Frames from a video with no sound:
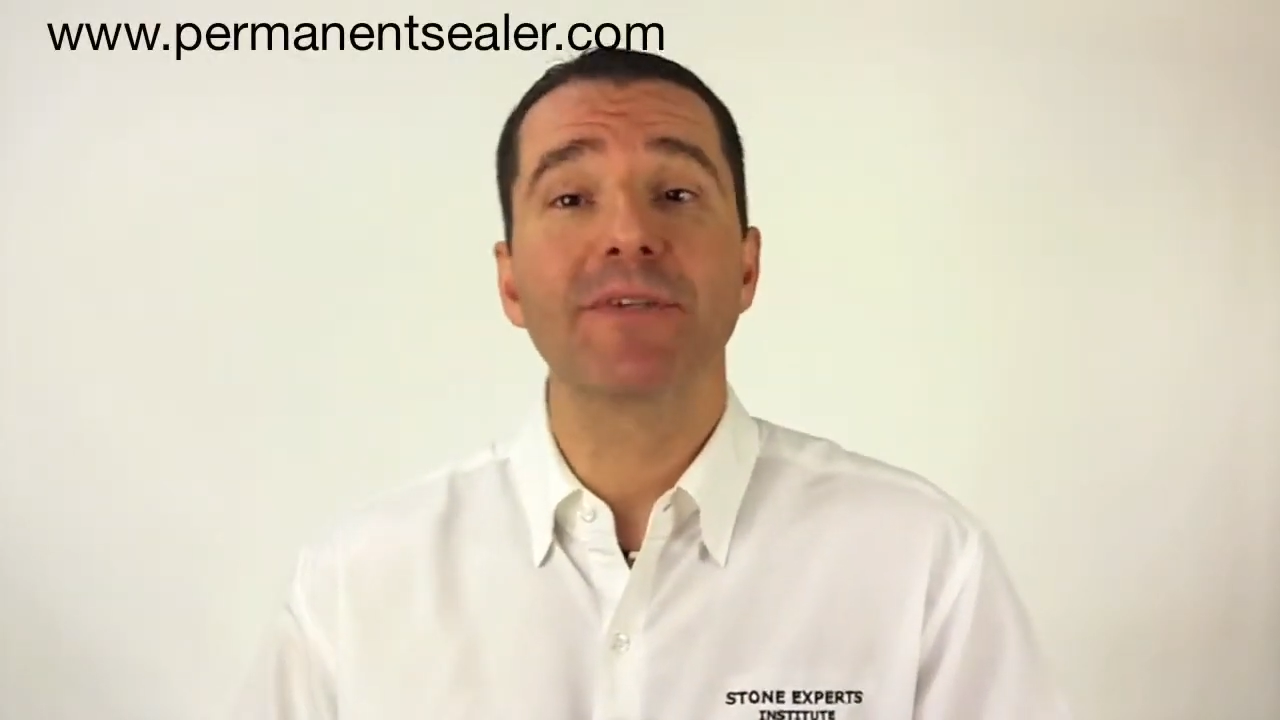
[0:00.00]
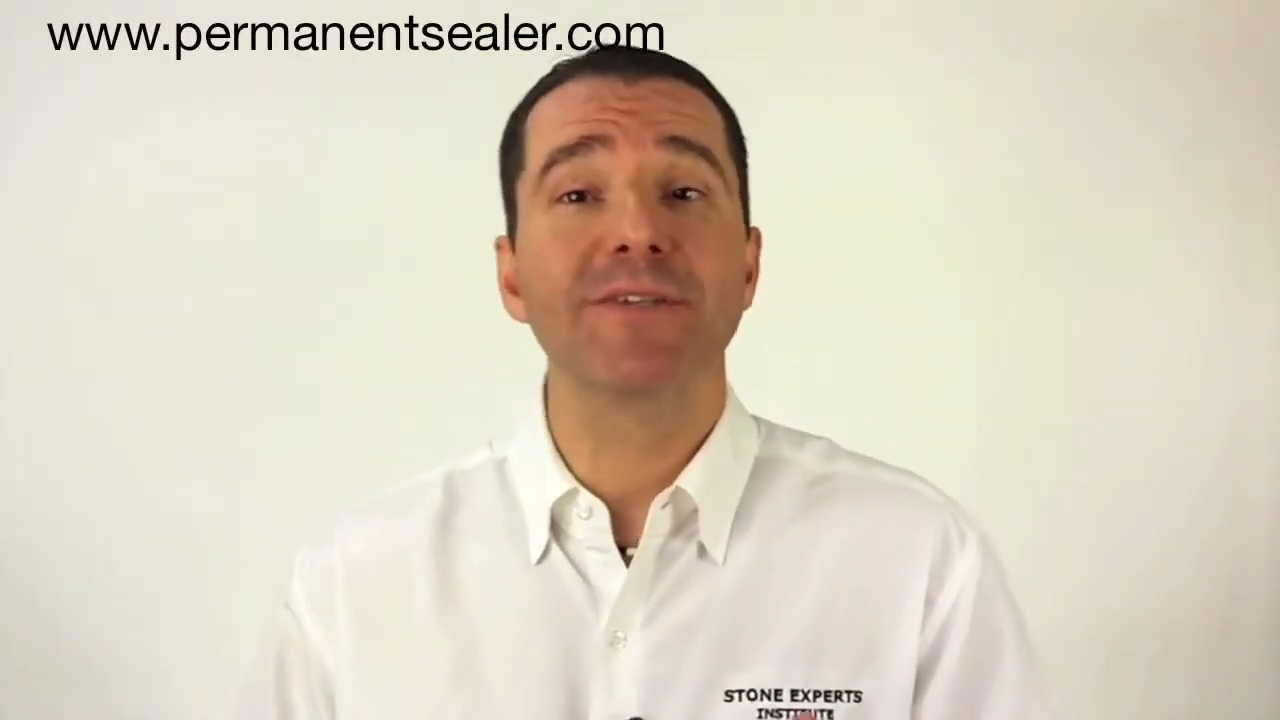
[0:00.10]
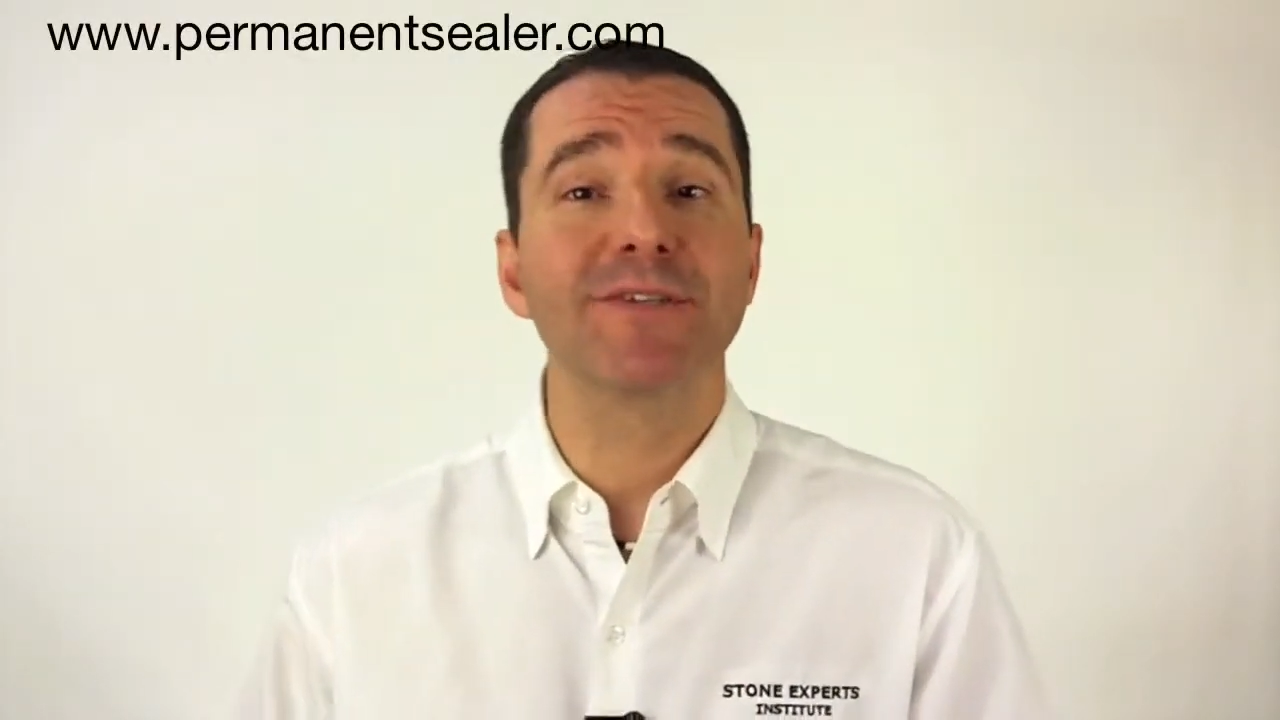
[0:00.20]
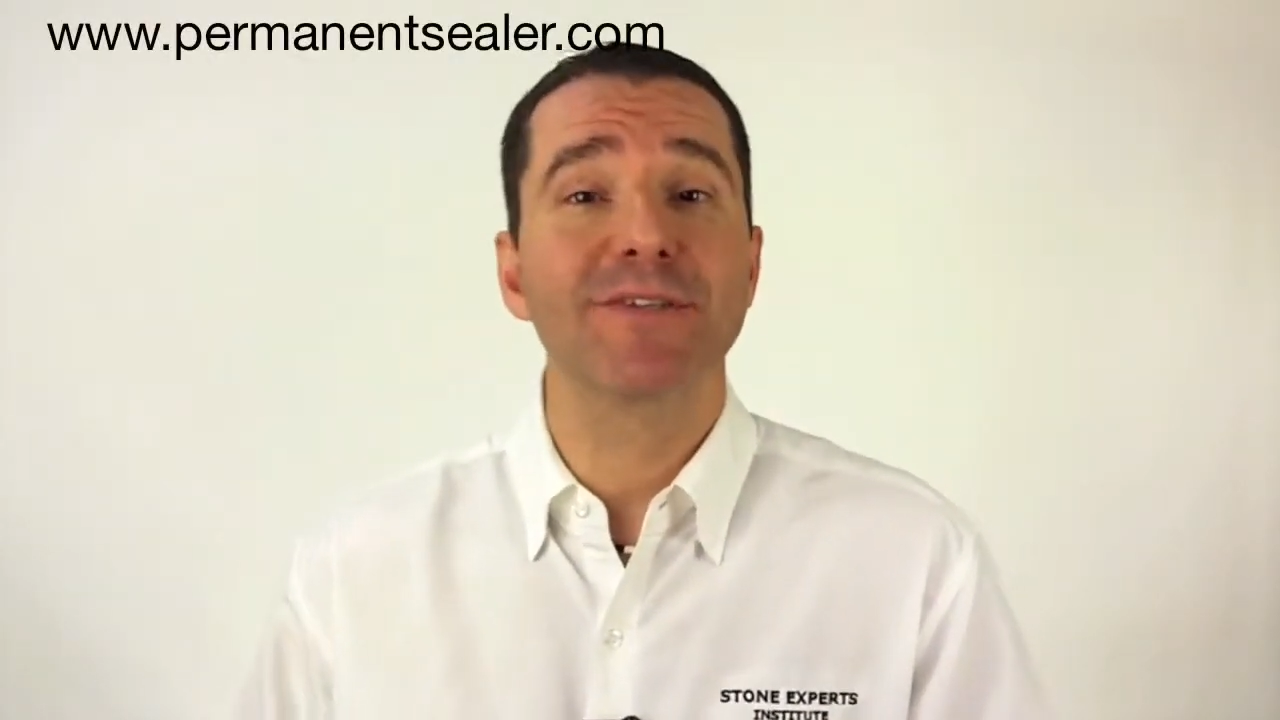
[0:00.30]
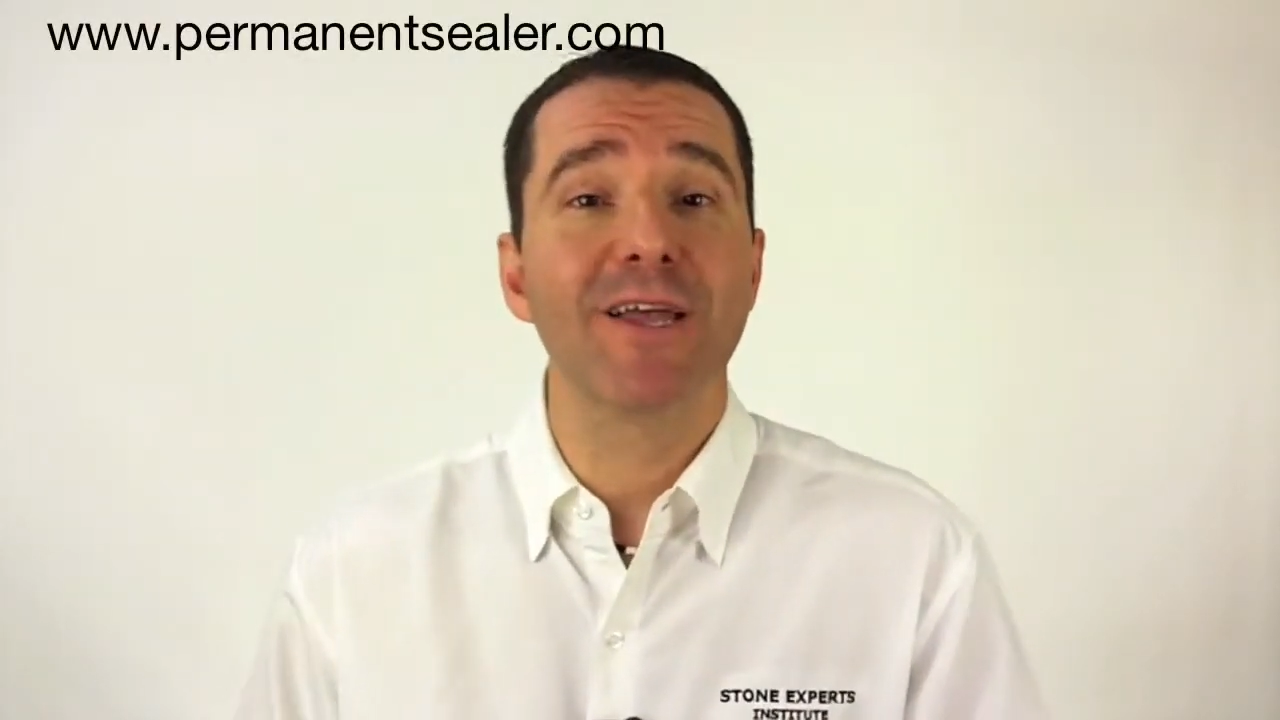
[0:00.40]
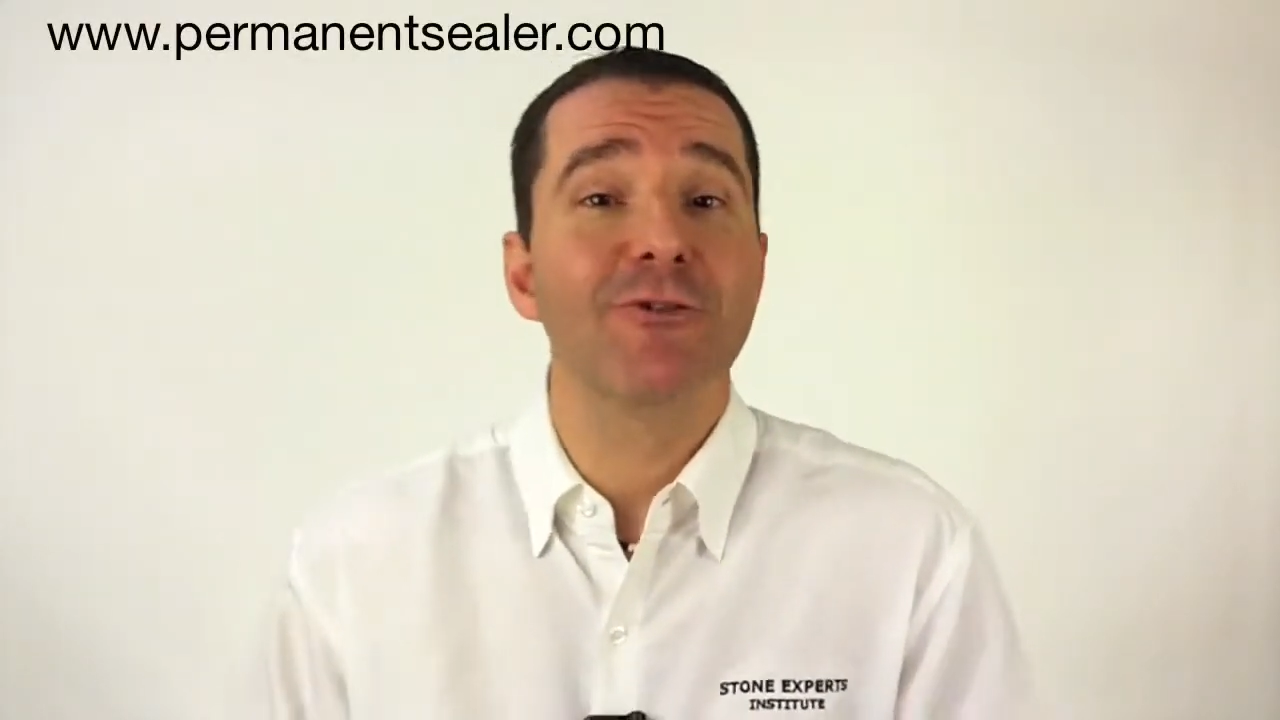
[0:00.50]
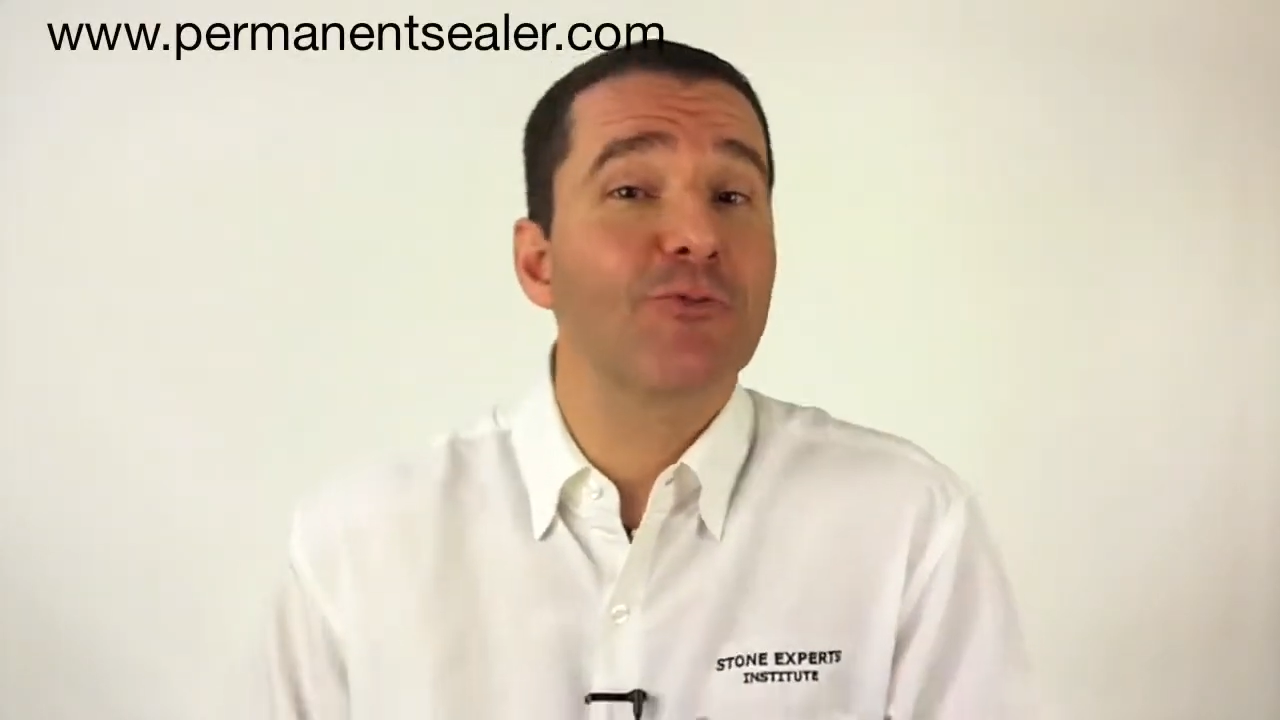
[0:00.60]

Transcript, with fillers: us understand